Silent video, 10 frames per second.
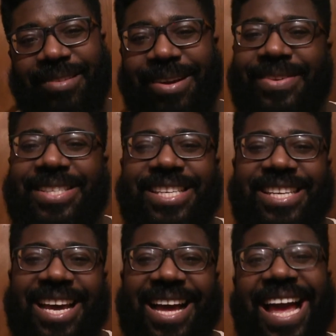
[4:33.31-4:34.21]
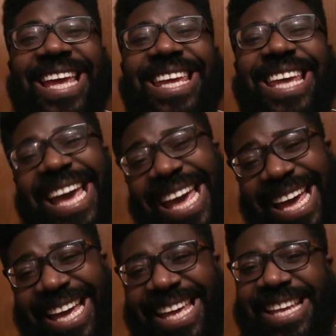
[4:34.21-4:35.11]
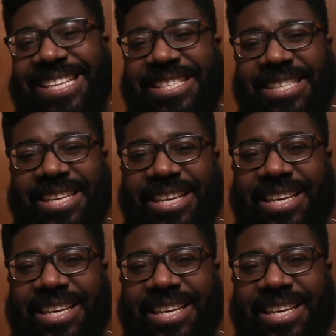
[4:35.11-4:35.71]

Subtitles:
We haven't seen that guy in years.